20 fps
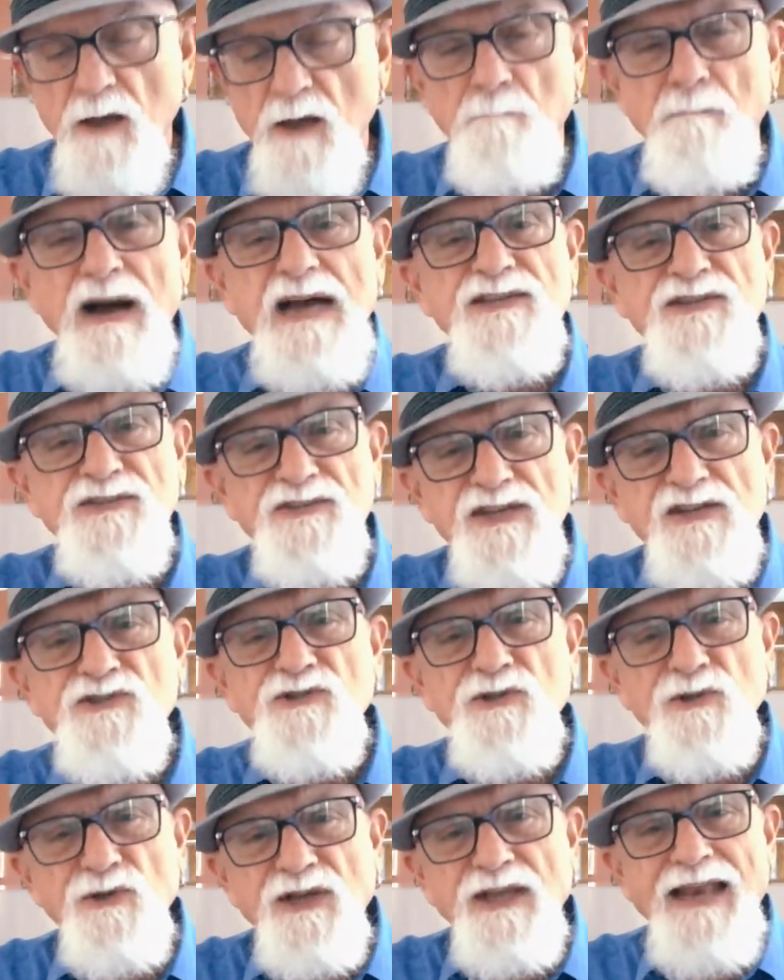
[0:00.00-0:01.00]
My
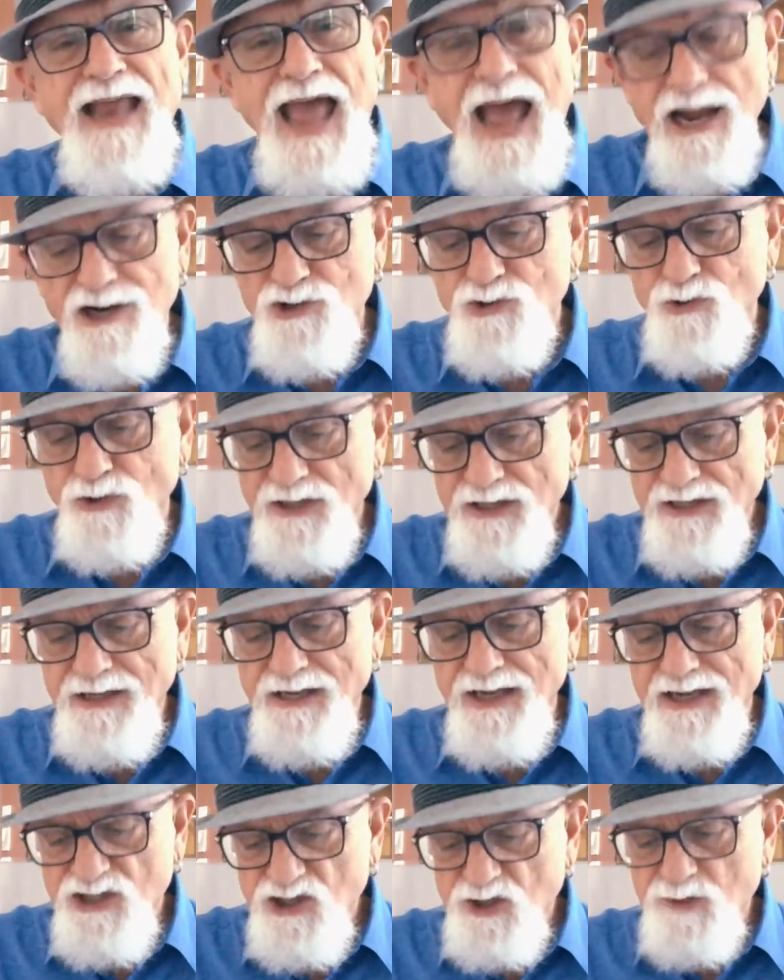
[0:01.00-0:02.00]
sister can actually
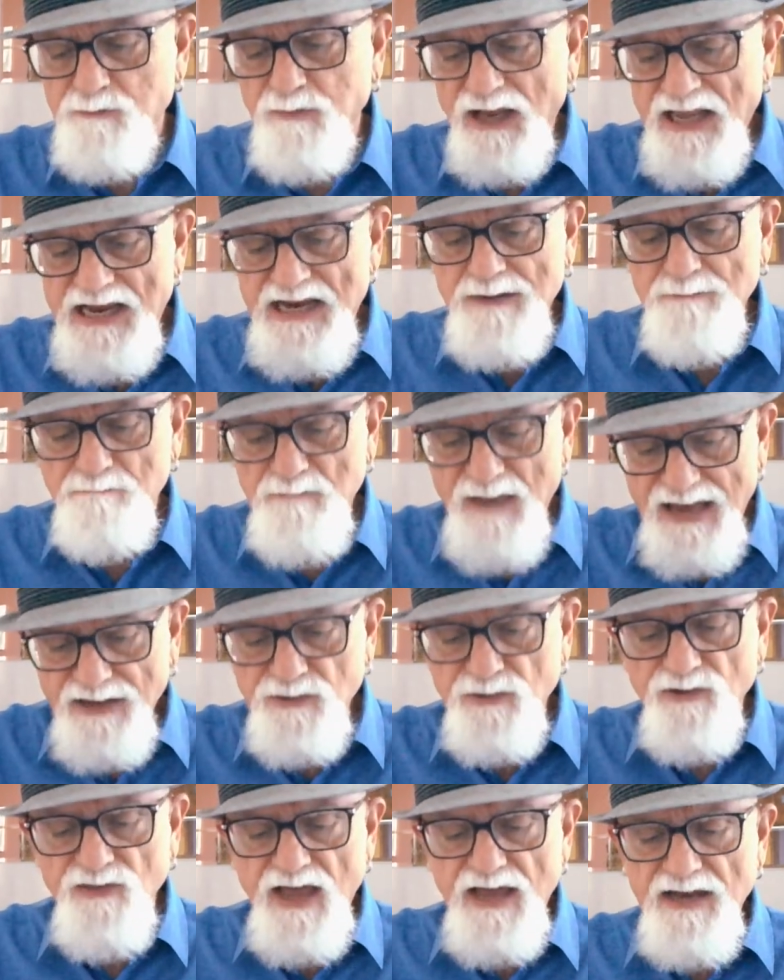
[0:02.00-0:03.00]
explain
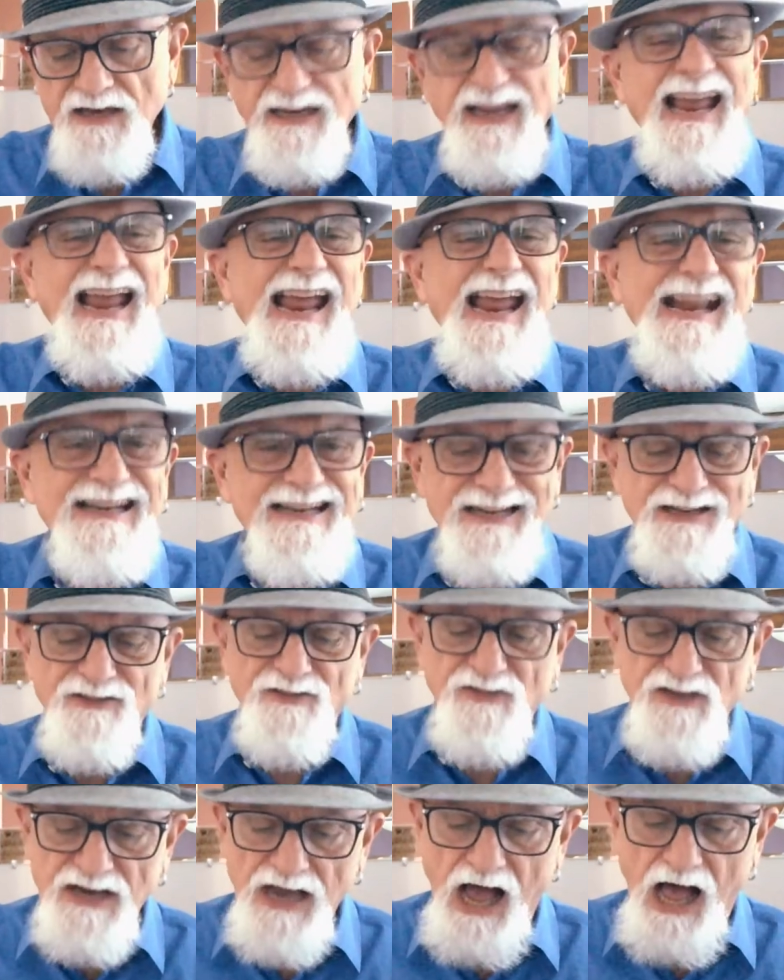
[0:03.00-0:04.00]
better than any
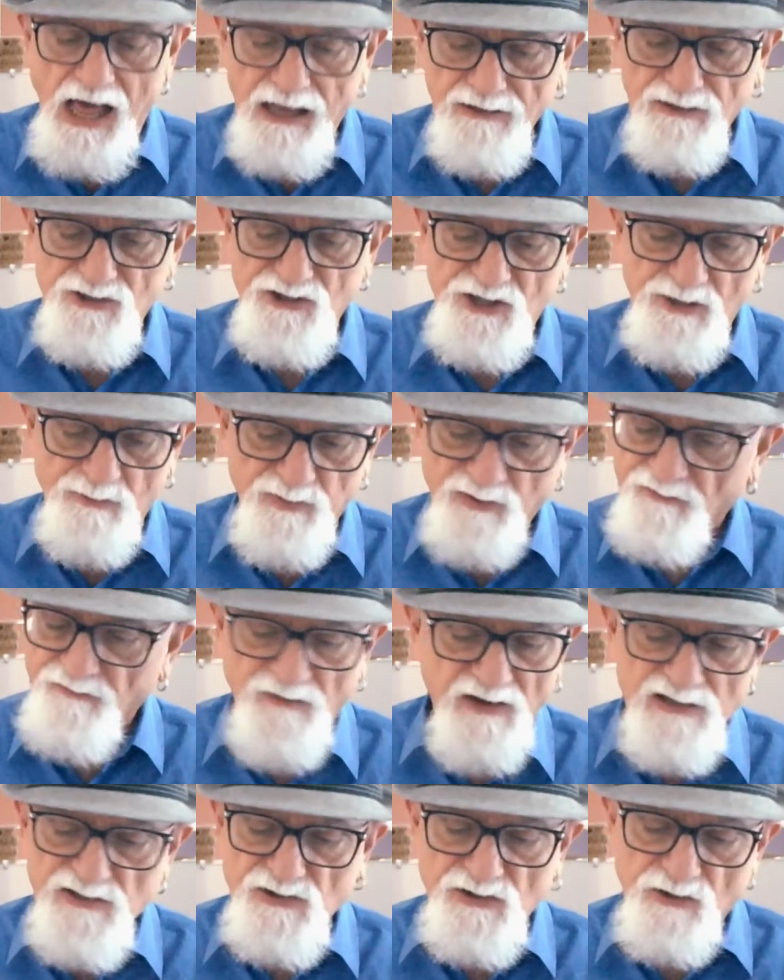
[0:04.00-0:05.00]
theology
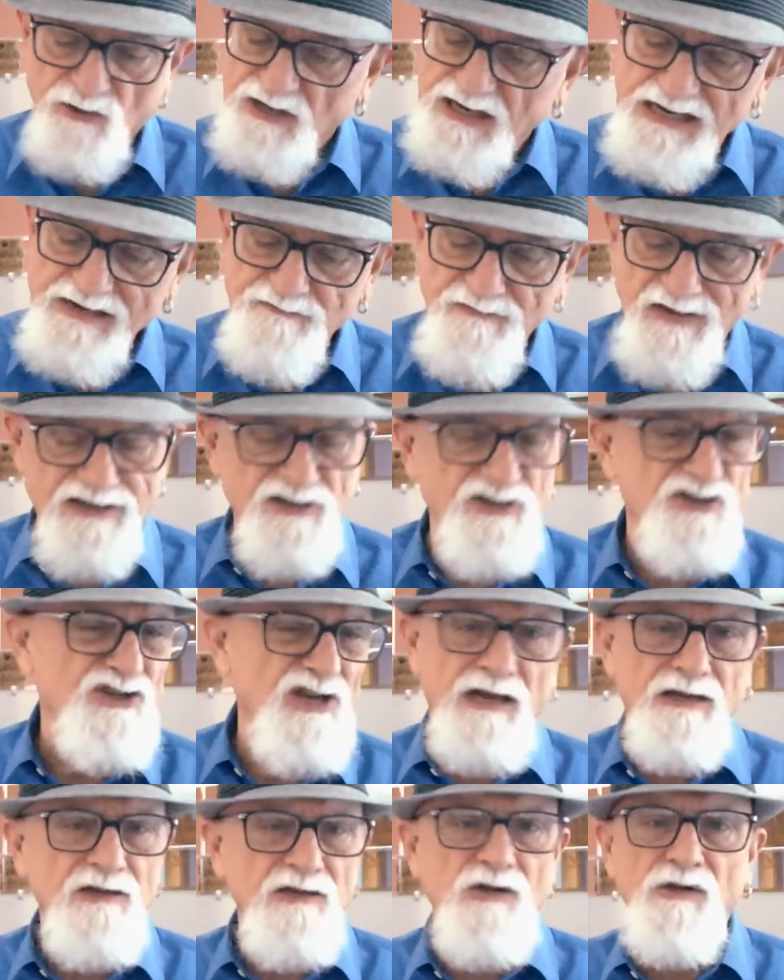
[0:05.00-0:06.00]
professor,
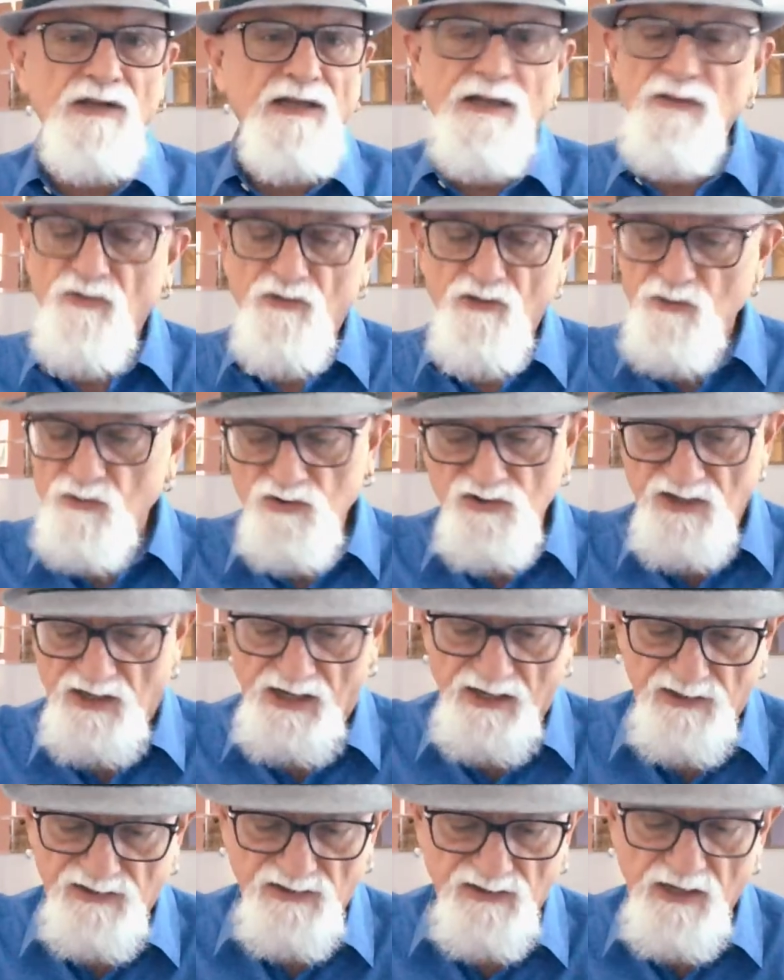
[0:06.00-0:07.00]
evangelical
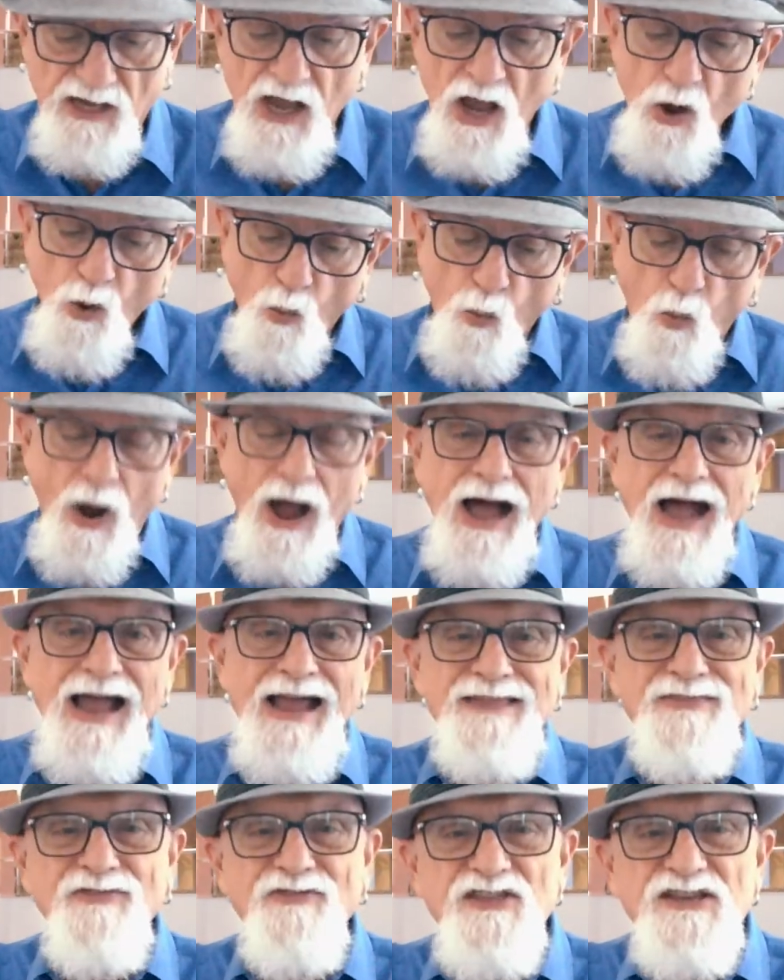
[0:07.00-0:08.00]
enthusiast,
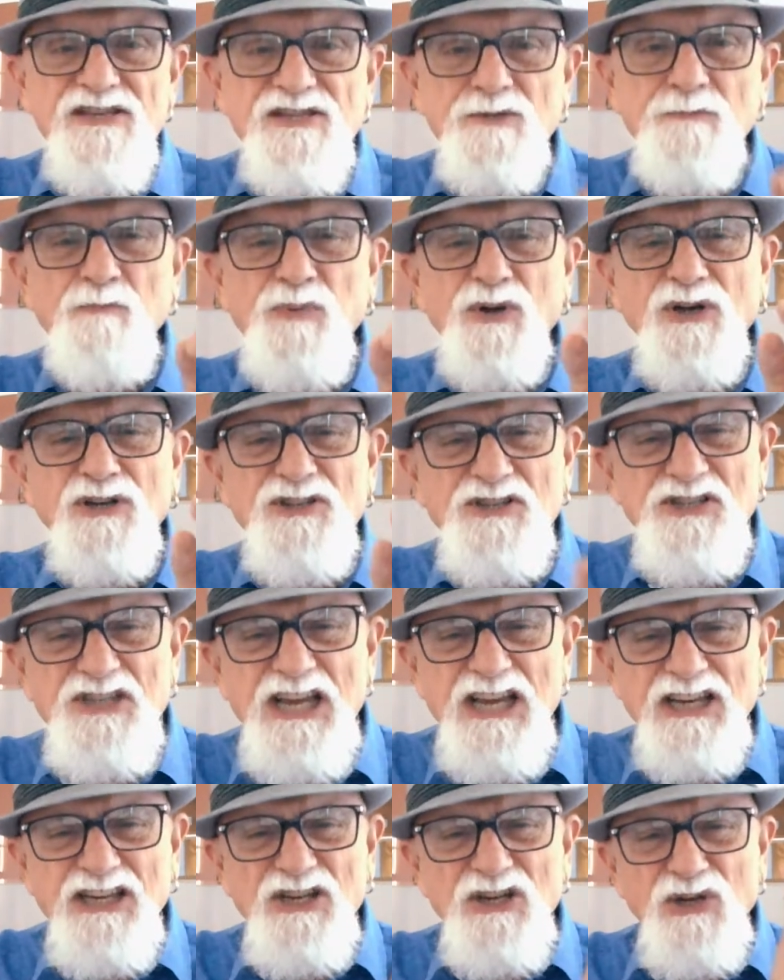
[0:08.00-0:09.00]
why this
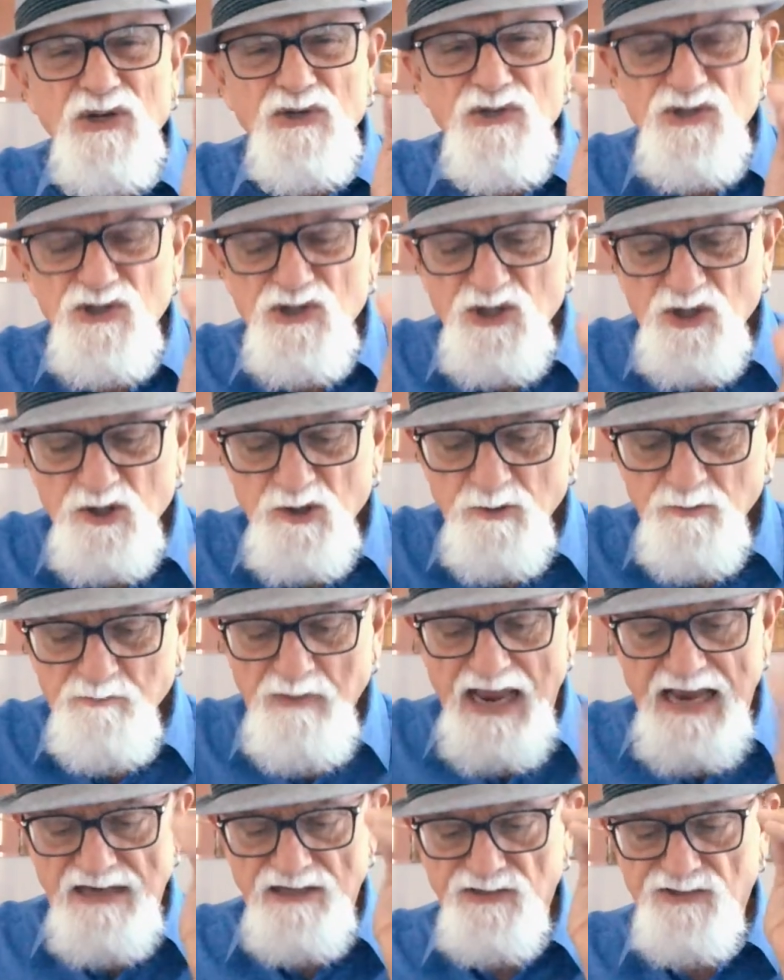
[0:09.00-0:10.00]
particular
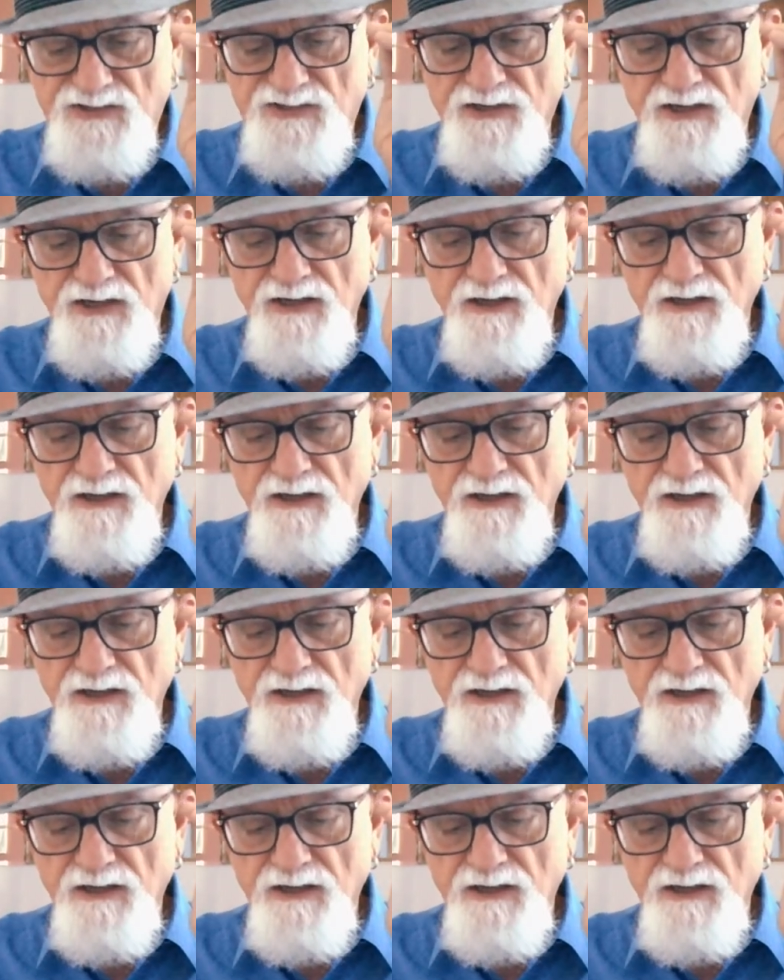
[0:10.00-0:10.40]
space